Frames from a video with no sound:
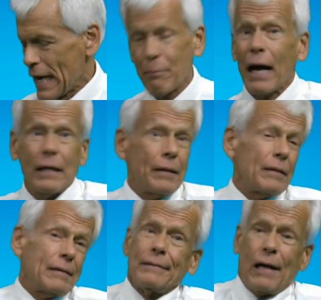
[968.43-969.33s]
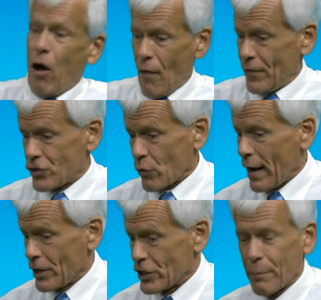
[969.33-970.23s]
But on this
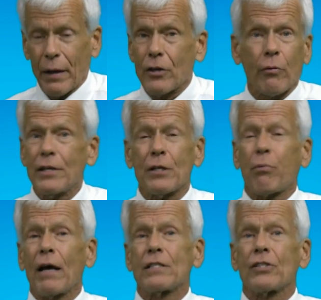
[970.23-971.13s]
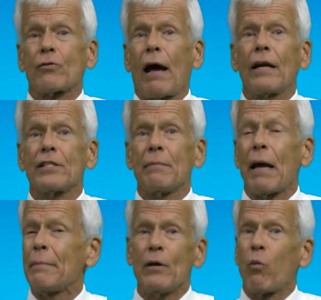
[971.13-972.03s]
strategy, a penetration pricing strategy,
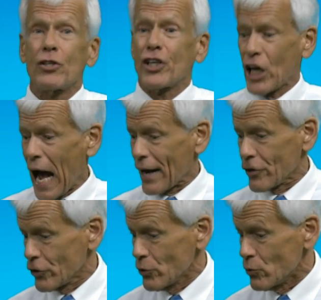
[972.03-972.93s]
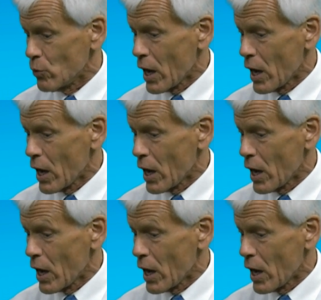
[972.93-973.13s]
may be what you got to do